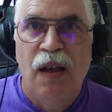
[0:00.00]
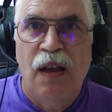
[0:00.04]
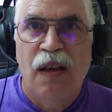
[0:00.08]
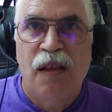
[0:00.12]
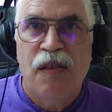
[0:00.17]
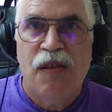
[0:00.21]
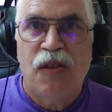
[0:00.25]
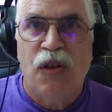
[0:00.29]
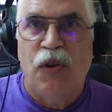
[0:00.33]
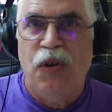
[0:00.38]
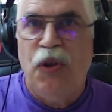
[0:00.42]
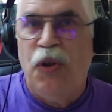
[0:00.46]

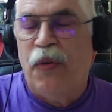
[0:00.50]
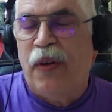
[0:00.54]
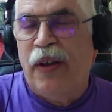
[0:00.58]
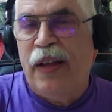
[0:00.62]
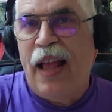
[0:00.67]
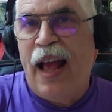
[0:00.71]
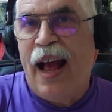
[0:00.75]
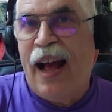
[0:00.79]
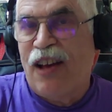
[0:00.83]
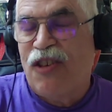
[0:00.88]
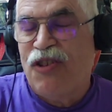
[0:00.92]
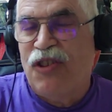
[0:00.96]
so you can
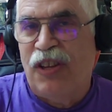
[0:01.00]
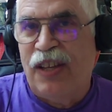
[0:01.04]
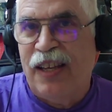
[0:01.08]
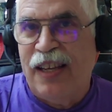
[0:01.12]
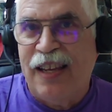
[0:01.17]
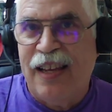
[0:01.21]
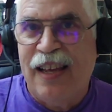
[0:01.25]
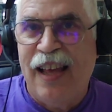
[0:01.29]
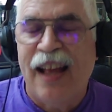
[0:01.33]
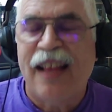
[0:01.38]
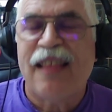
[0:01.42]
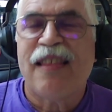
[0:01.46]
actually
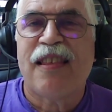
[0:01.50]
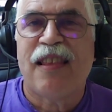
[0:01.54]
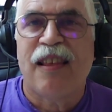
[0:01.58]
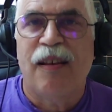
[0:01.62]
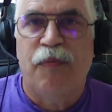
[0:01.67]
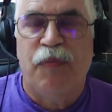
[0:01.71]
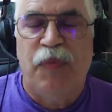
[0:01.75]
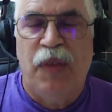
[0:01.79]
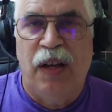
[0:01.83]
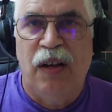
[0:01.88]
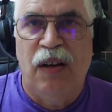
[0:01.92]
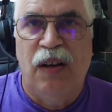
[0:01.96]
get
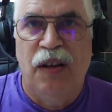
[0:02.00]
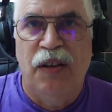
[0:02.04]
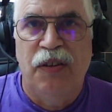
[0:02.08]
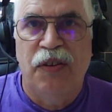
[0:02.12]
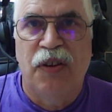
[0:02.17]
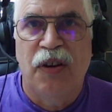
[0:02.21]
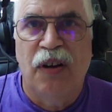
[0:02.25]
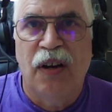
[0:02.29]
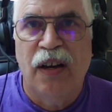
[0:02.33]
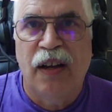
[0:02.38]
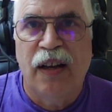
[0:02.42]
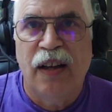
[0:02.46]
something on
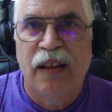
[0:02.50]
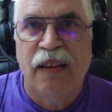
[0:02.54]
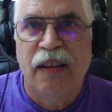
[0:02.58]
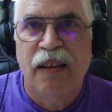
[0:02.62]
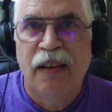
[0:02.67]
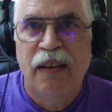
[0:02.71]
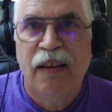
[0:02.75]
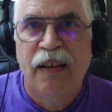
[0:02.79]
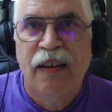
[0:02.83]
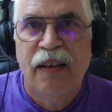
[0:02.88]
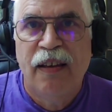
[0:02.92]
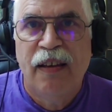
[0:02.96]
target.
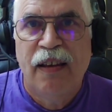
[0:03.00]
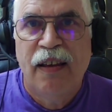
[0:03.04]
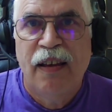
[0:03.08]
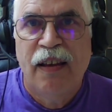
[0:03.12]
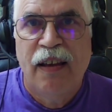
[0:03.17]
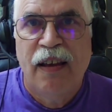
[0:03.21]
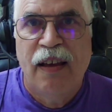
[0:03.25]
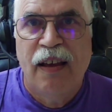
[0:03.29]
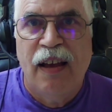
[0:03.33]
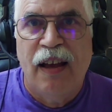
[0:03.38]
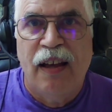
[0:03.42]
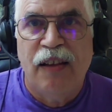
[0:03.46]

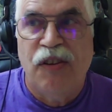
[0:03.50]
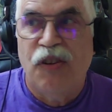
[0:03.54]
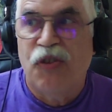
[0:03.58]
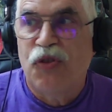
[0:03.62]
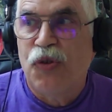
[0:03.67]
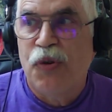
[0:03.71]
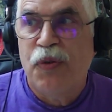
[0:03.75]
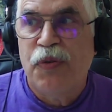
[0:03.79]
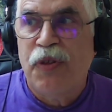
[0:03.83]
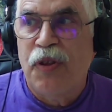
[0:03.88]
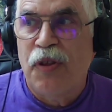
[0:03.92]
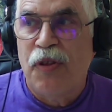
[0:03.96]
And the
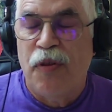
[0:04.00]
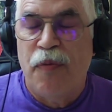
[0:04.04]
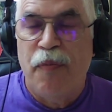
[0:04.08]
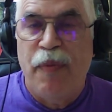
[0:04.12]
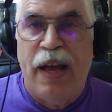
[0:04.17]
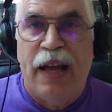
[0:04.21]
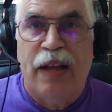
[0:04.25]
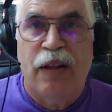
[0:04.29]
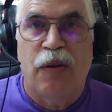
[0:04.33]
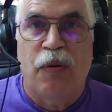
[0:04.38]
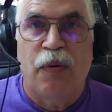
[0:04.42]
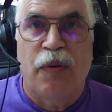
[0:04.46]
truth of the
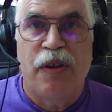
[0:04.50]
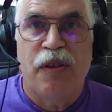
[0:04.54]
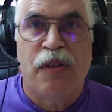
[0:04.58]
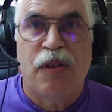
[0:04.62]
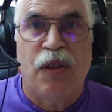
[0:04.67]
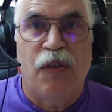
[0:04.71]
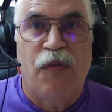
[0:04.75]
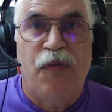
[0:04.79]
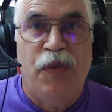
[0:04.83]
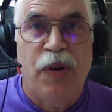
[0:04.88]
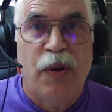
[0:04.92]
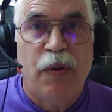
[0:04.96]
matter is, the
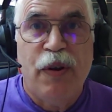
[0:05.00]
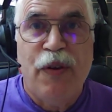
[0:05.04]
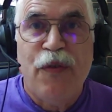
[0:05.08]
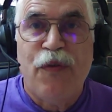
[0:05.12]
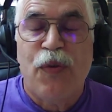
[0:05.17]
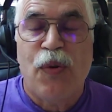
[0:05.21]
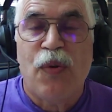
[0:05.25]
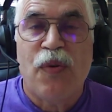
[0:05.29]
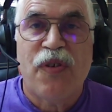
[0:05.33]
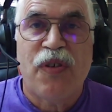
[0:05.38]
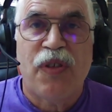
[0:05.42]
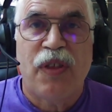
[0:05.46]
very
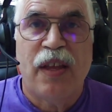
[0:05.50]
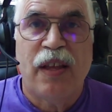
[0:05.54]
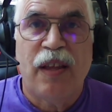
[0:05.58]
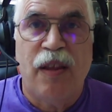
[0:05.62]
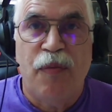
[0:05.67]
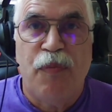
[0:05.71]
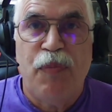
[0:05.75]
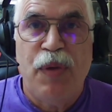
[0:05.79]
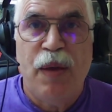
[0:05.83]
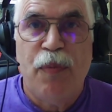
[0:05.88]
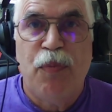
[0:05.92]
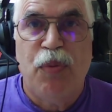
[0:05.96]
first thing
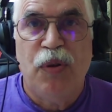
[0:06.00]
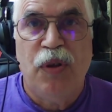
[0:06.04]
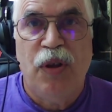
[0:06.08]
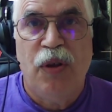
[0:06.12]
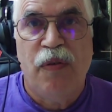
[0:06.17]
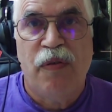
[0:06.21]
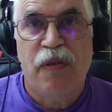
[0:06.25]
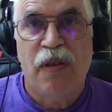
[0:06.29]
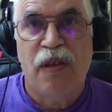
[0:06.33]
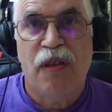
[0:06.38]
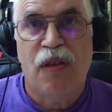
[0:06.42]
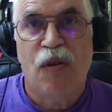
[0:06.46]
that people
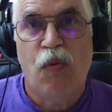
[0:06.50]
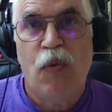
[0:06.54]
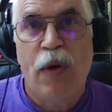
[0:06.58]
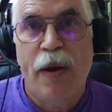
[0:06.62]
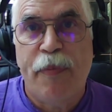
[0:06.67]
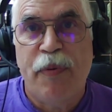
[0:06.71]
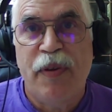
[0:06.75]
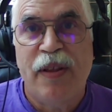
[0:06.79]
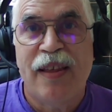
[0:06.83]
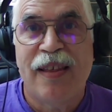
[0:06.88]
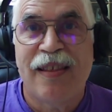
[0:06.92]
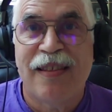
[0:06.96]
use as a
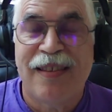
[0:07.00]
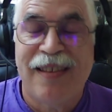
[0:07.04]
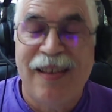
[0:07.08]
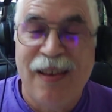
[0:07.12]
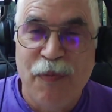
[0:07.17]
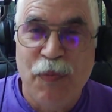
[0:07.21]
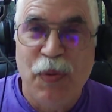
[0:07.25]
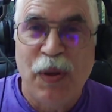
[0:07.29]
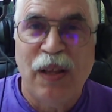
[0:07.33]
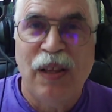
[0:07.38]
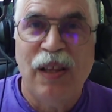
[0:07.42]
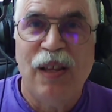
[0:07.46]
weapon is
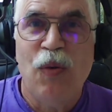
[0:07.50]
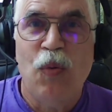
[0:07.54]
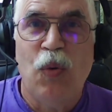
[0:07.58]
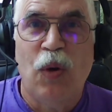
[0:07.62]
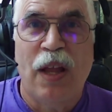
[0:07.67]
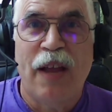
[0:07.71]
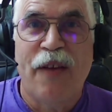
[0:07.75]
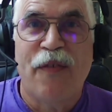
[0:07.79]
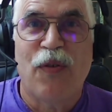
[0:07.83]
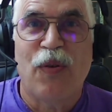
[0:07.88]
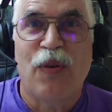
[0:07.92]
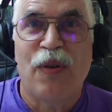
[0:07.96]
typically
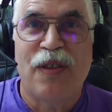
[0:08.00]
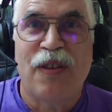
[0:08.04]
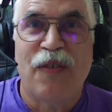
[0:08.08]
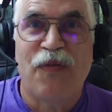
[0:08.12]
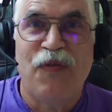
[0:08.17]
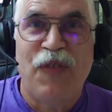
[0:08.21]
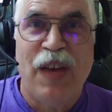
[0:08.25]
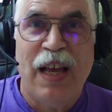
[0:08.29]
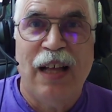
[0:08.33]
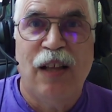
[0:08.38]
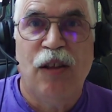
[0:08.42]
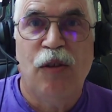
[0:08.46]
whatever is
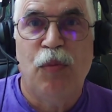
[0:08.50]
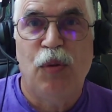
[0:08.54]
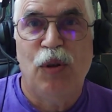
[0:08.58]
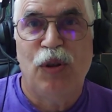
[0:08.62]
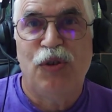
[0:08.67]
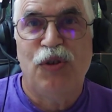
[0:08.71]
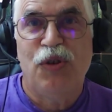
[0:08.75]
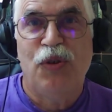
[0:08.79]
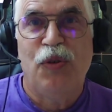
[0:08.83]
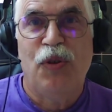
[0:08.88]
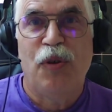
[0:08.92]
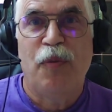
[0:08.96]
available
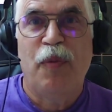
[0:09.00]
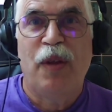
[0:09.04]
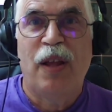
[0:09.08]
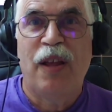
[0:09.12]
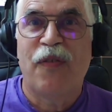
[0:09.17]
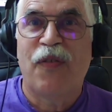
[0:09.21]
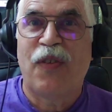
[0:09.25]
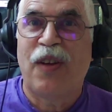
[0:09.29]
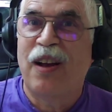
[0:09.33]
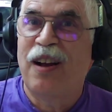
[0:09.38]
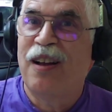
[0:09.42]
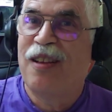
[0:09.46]
to them. And
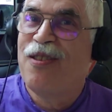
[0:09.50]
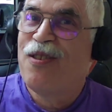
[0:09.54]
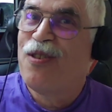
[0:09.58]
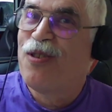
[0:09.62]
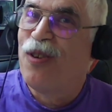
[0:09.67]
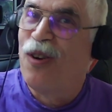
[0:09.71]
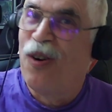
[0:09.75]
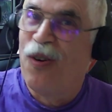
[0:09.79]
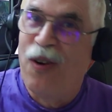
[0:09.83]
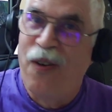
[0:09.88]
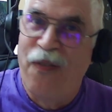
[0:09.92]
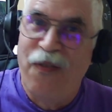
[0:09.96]
if guns
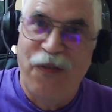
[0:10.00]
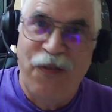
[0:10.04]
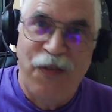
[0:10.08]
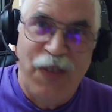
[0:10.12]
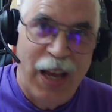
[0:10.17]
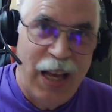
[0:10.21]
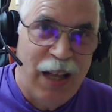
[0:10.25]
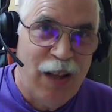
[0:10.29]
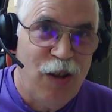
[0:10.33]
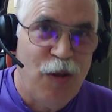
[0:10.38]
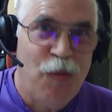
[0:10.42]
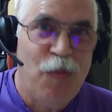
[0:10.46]
are
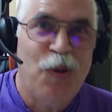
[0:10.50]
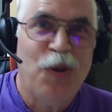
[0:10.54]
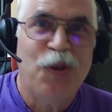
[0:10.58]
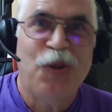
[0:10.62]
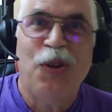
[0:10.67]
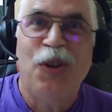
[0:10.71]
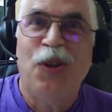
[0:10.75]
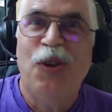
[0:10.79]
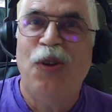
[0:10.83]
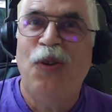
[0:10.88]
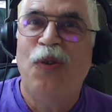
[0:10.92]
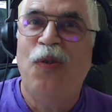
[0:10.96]
available
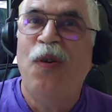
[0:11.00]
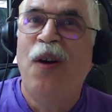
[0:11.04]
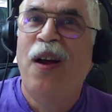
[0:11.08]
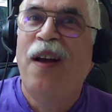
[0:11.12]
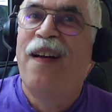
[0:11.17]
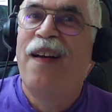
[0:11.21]
to you,